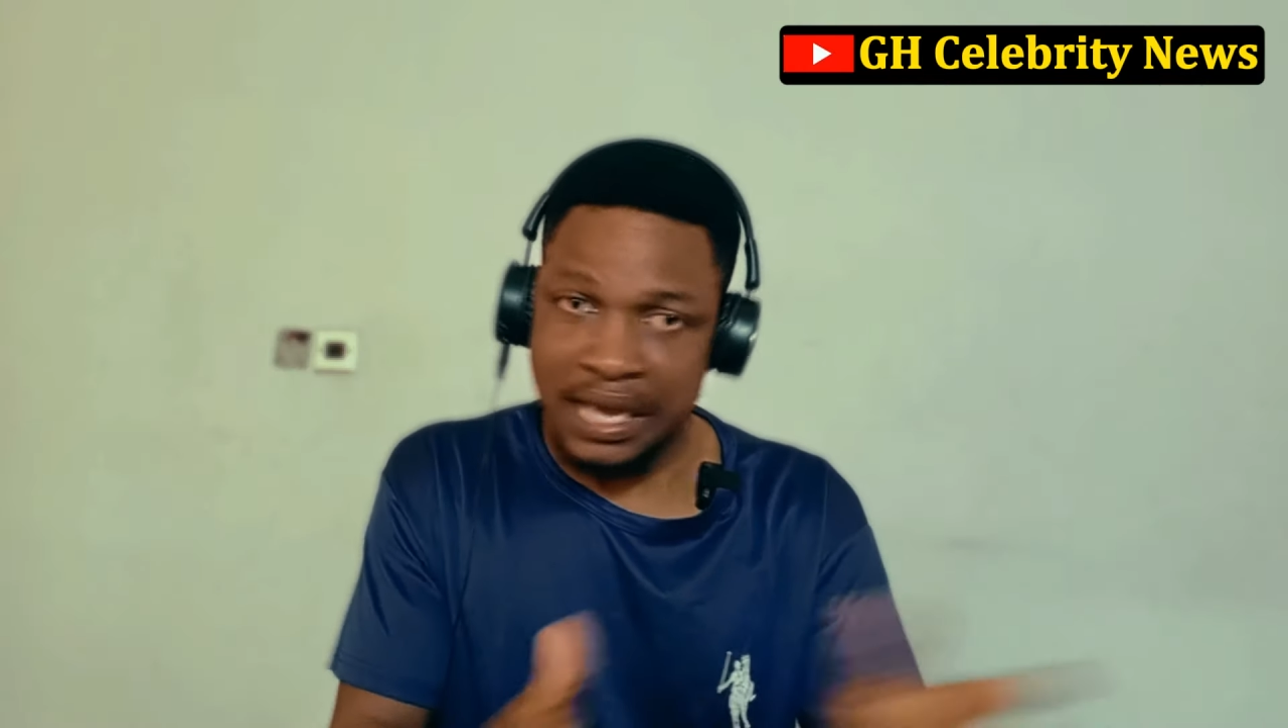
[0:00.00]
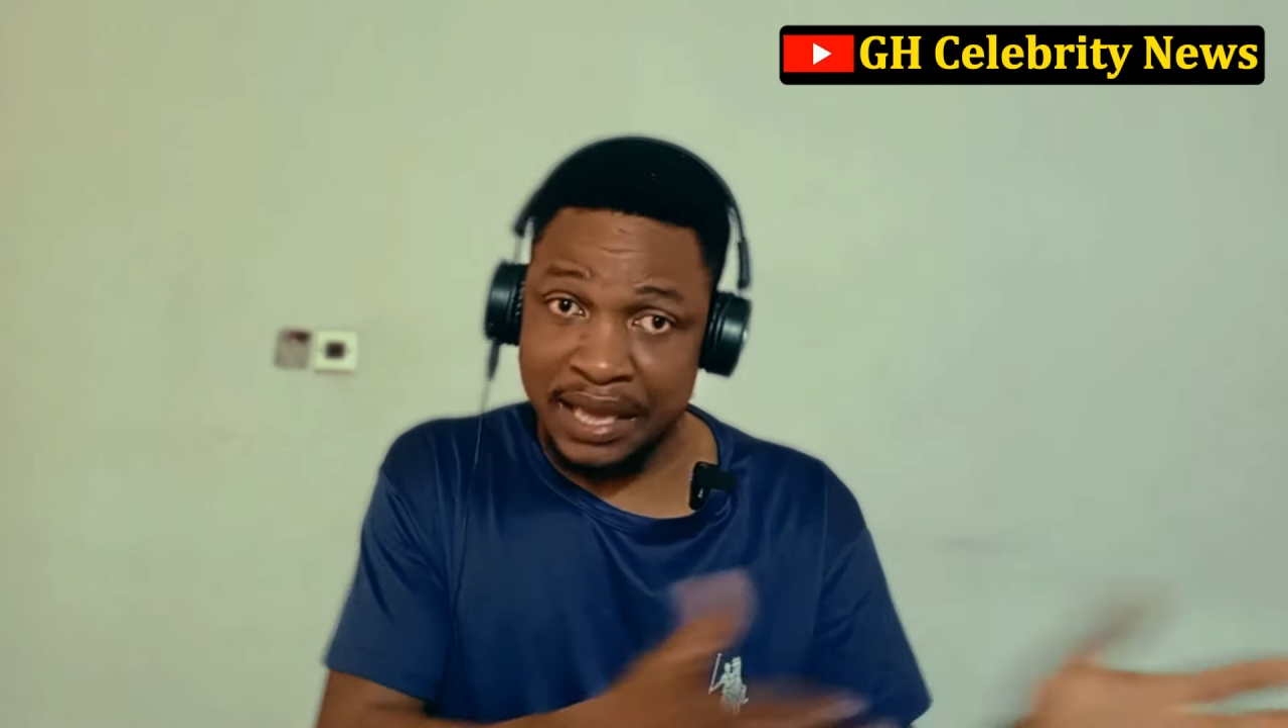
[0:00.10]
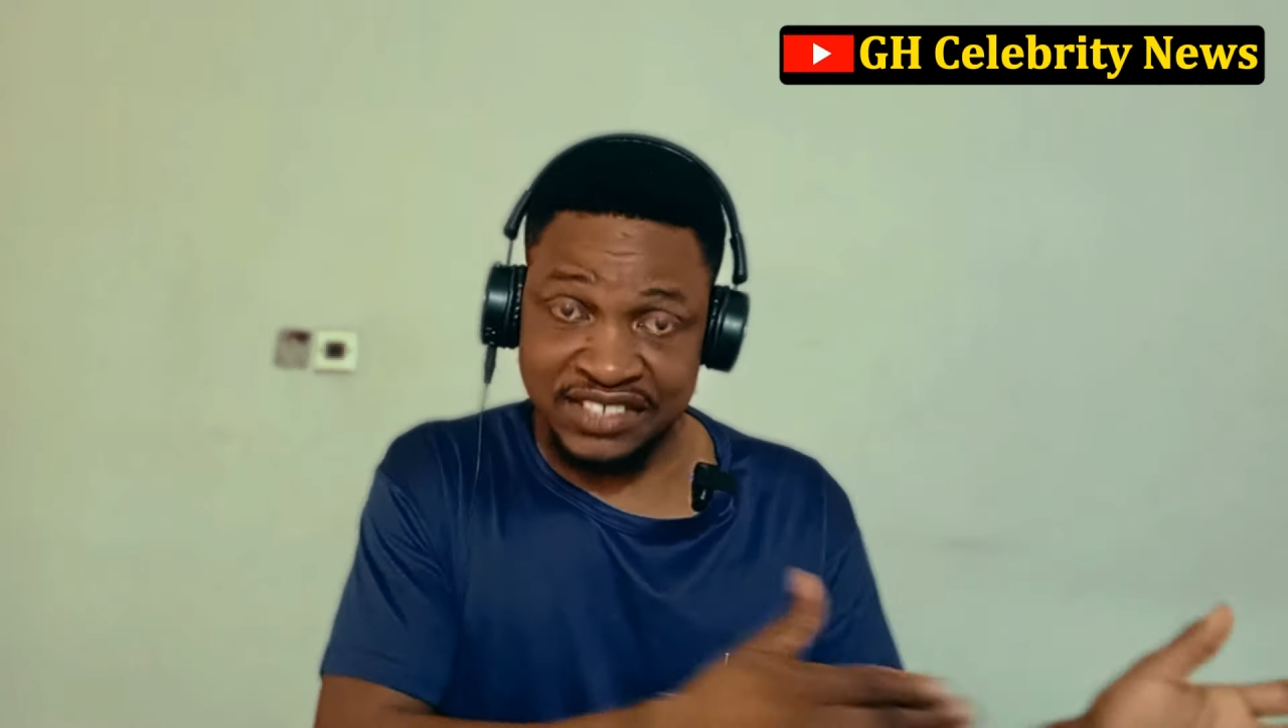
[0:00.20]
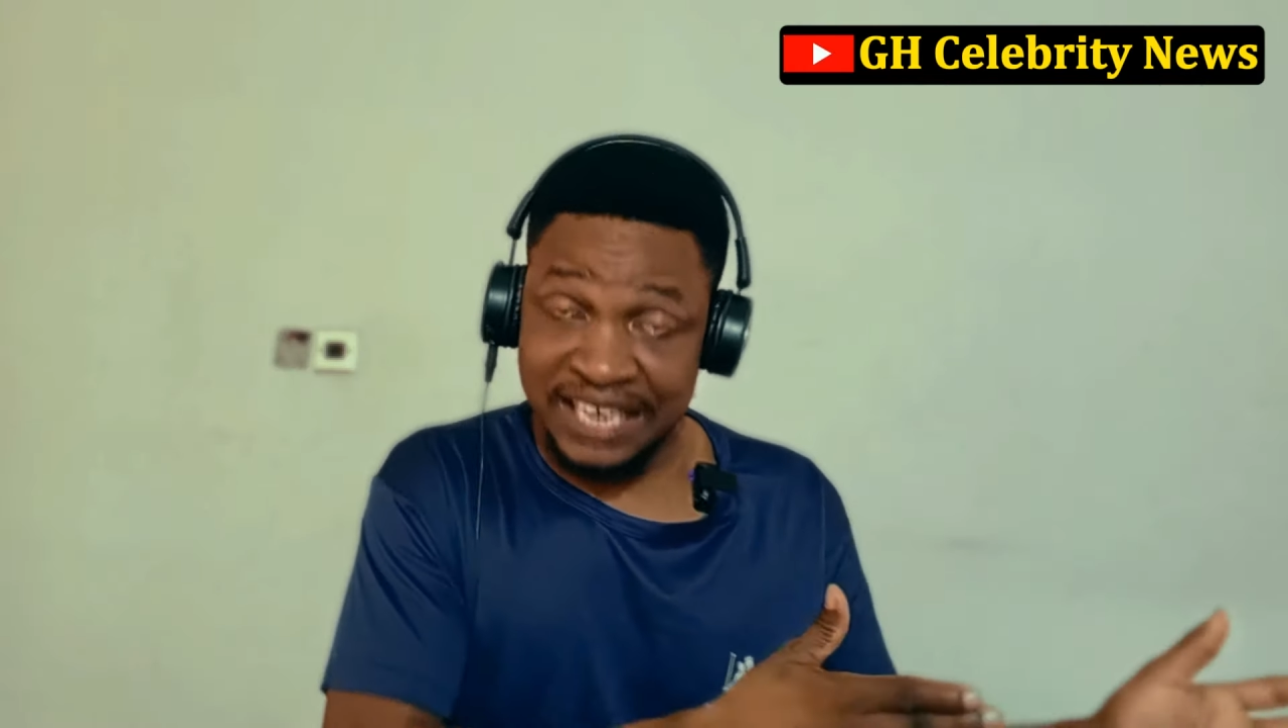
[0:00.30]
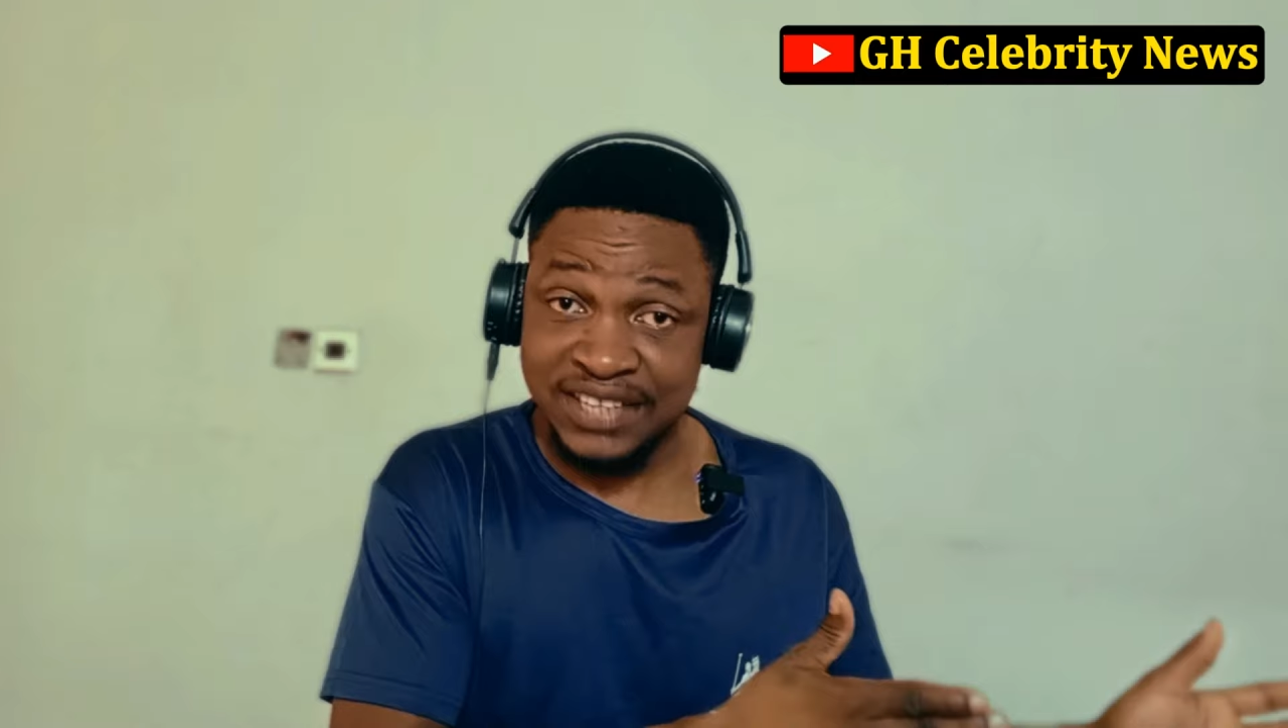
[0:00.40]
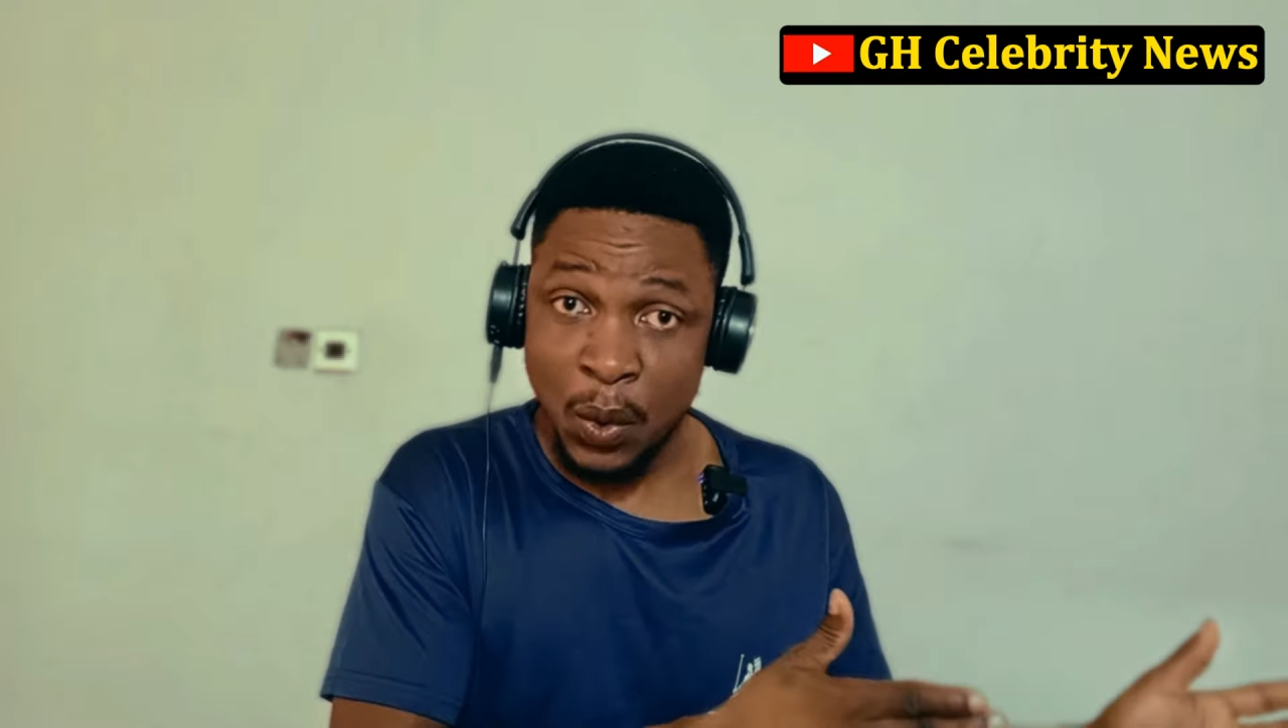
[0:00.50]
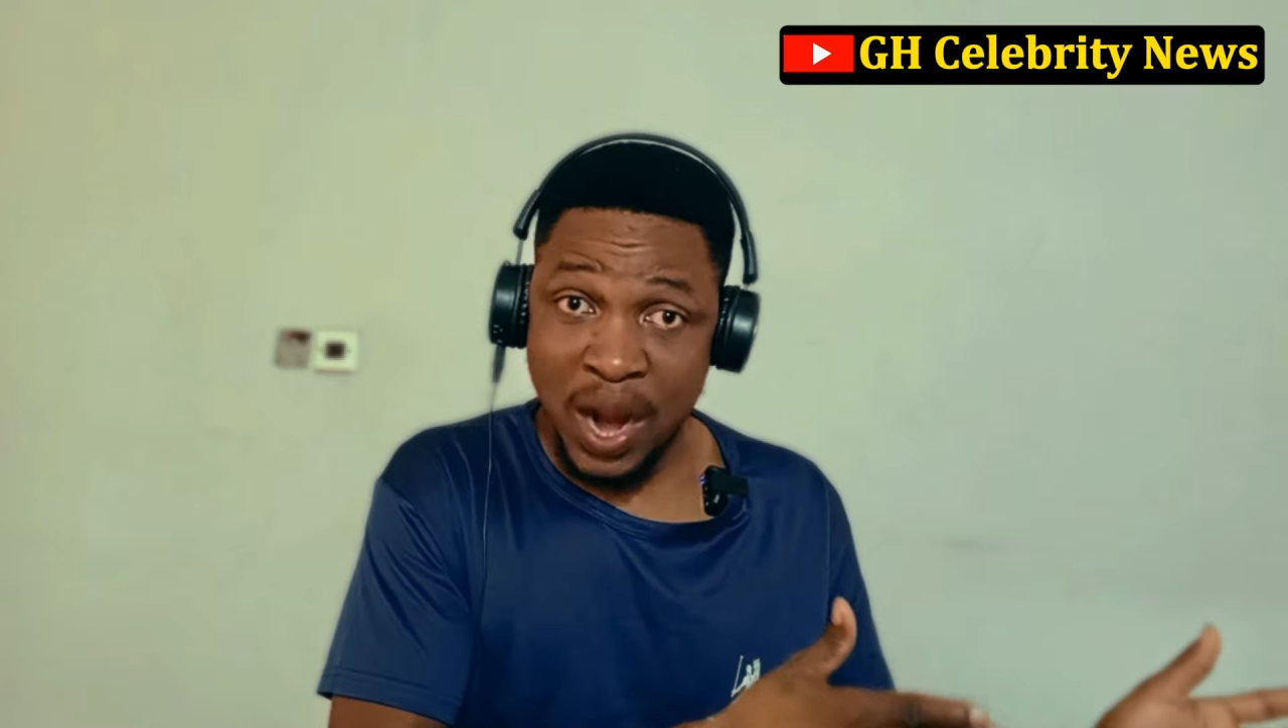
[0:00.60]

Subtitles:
Shatta